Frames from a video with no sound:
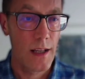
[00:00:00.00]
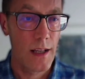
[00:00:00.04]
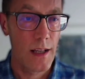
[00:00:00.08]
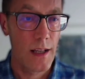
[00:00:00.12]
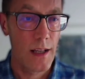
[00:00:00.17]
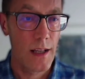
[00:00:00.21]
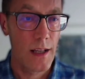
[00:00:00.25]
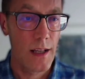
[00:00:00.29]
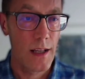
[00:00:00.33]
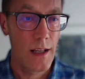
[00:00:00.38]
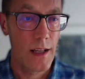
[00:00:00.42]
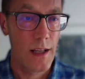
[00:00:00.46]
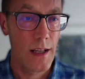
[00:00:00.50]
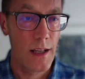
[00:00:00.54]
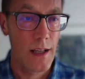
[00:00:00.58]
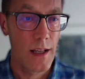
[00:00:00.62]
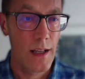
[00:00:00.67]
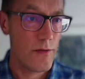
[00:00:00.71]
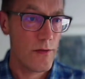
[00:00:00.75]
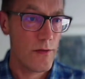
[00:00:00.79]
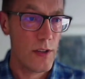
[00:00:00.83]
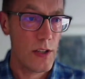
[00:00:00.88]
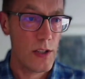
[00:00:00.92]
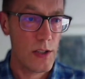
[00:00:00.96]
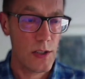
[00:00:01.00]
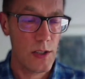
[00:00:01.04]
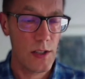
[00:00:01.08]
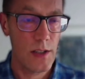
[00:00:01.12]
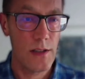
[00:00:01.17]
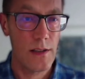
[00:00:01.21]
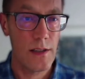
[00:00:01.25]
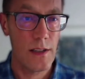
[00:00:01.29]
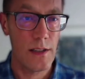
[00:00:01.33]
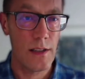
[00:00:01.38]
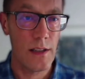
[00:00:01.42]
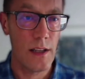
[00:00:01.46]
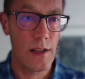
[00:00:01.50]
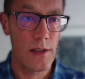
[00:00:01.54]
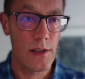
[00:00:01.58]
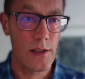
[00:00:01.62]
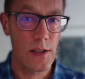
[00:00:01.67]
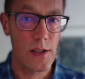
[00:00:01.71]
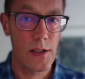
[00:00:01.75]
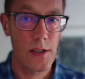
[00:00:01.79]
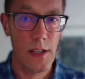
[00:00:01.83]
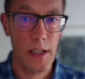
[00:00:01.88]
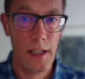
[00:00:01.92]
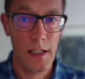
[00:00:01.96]
are not efficient and not
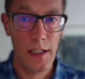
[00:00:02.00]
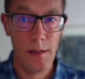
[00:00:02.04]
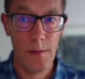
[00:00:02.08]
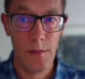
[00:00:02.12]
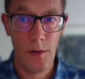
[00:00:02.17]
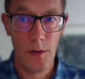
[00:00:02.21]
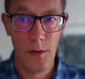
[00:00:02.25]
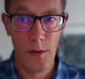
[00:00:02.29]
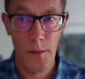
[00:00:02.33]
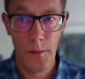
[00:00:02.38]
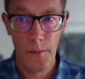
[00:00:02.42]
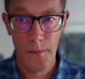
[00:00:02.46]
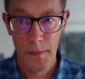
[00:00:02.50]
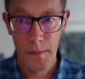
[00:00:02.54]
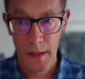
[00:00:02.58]
sustainable.